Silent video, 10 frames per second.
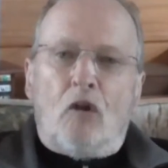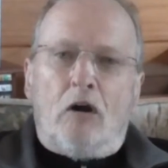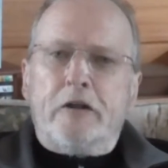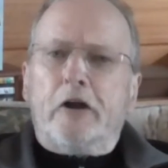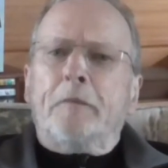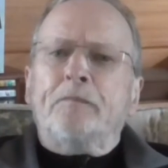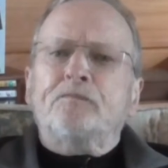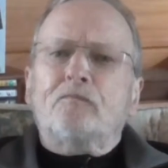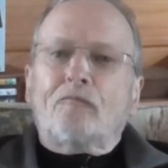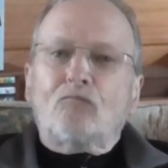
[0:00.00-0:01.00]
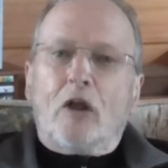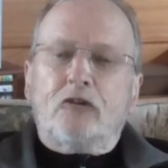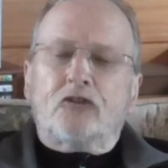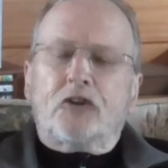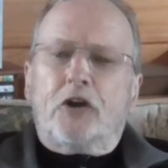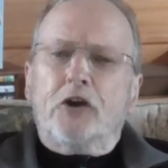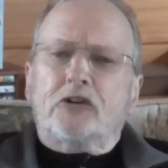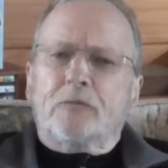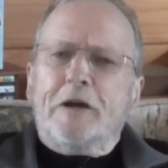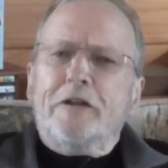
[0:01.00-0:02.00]
Hi there. It just
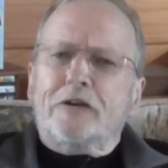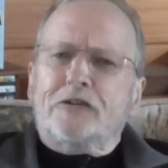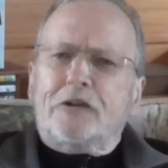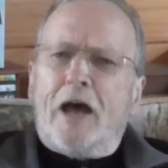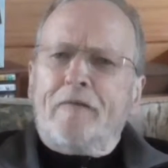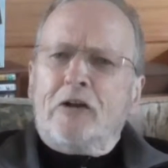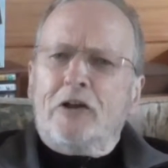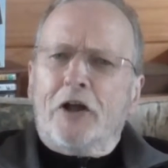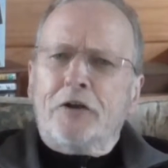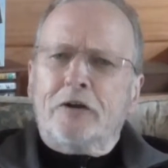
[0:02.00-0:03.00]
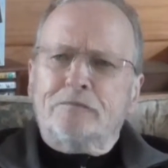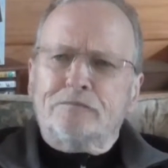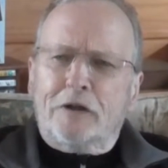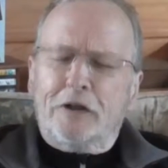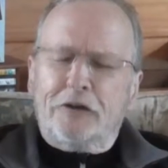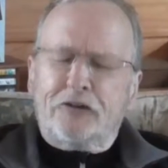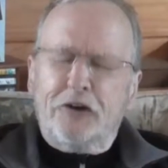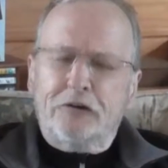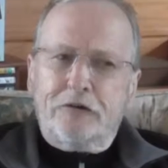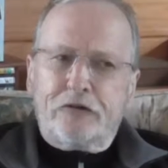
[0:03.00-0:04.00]
occurred to me that having done a
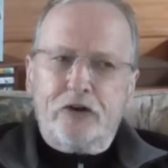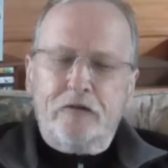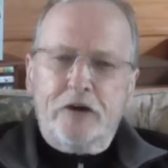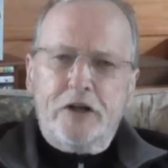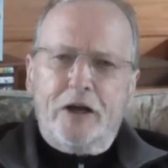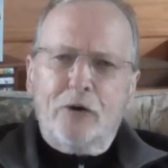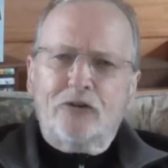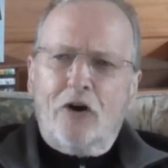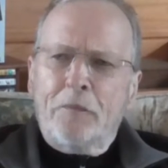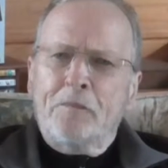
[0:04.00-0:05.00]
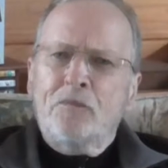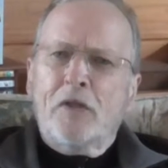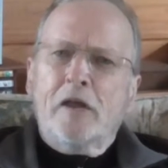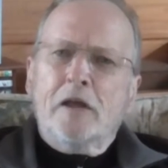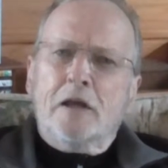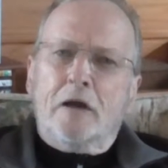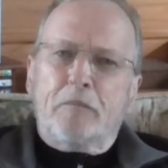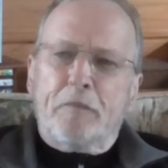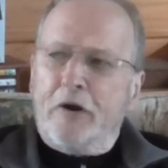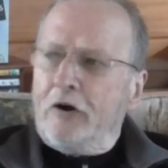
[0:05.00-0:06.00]
series of 3 videos on
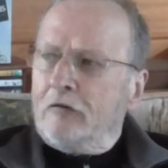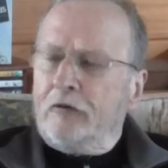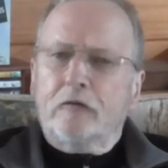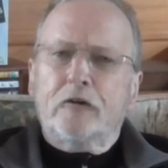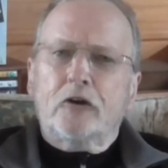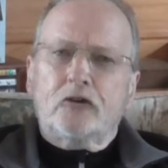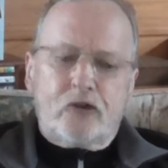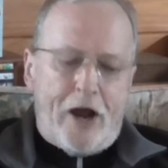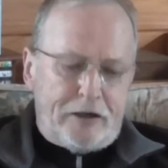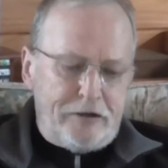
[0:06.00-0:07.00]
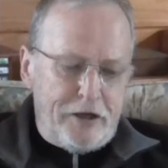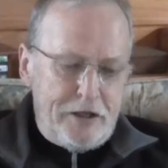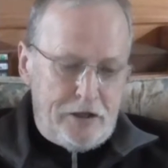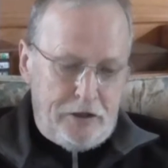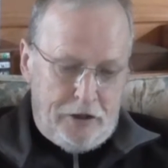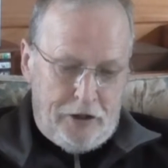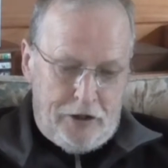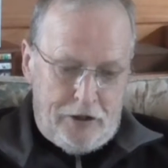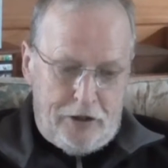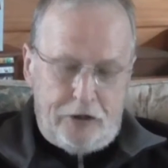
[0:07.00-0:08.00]
preparing for your first track day,
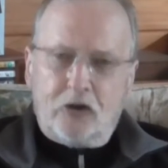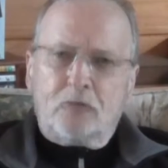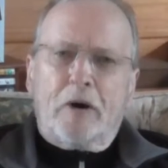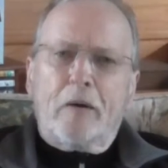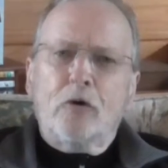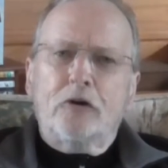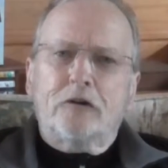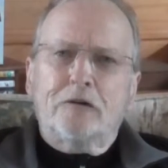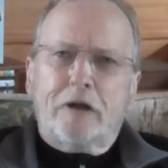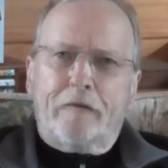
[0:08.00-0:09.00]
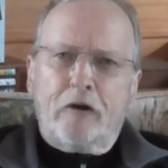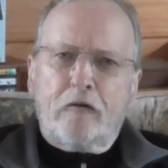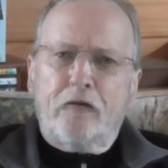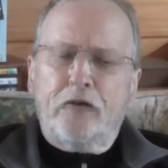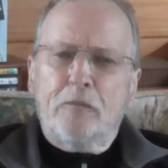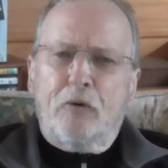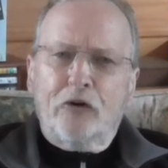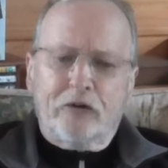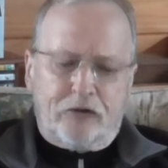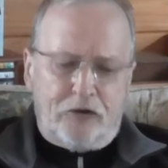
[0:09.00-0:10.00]
it just might be worth covering off a few
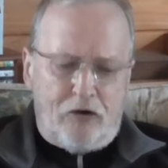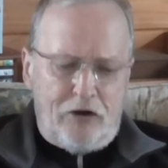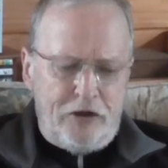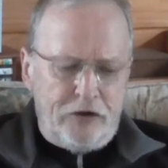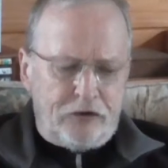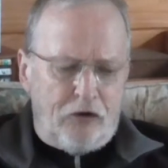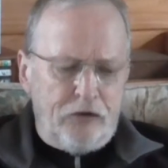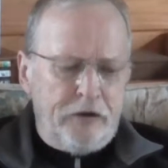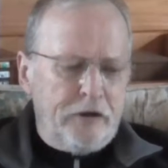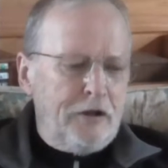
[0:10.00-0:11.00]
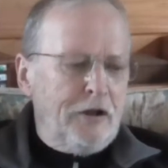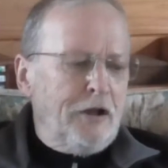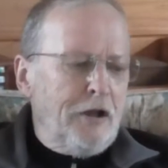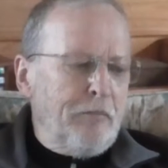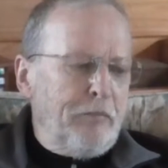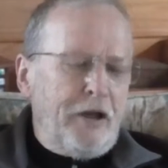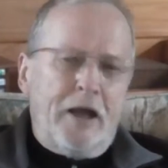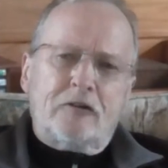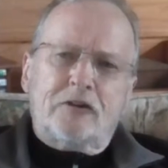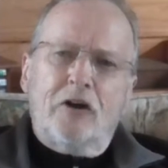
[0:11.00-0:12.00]
points that I learnt on
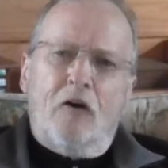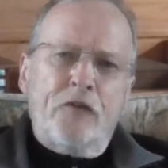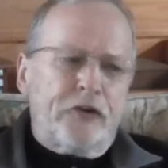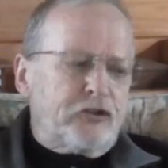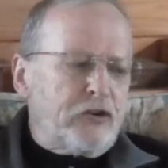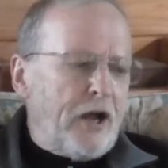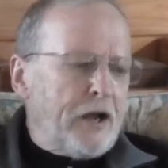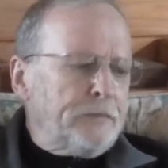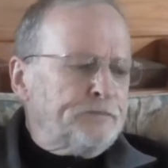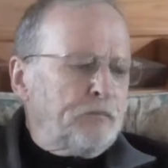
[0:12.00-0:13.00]
being actually on the track